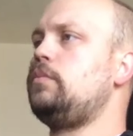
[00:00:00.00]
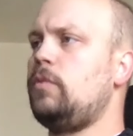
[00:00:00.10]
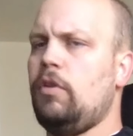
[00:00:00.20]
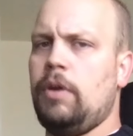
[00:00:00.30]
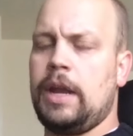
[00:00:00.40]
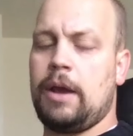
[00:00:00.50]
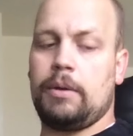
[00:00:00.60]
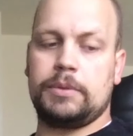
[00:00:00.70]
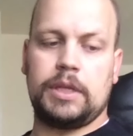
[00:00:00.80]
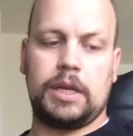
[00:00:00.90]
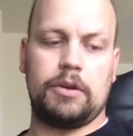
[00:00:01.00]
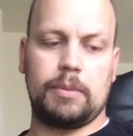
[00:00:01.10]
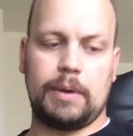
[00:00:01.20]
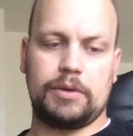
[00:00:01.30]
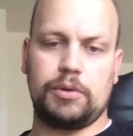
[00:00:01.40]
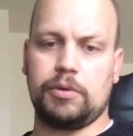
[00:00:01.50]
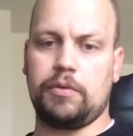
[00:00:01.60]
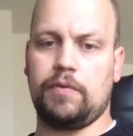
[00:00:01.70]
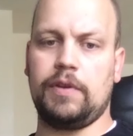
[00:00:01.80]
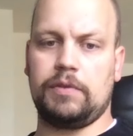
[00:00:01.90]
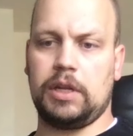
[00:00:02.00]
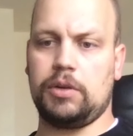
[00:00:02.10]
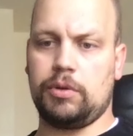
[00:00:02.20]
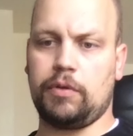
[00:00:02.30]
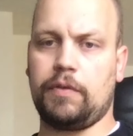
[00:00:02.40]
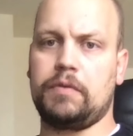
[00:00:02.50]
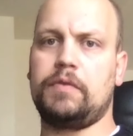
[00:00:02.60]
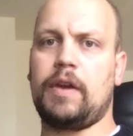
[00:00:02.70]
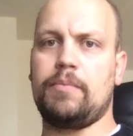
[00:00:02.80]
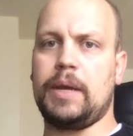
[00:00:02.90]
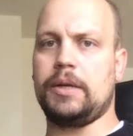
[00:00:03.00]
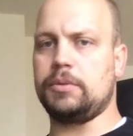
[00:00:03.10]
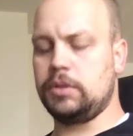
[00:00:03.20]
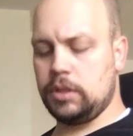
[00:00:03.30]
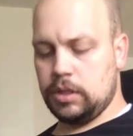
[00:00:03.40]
Right now I'm sitting here at about 255 pounds.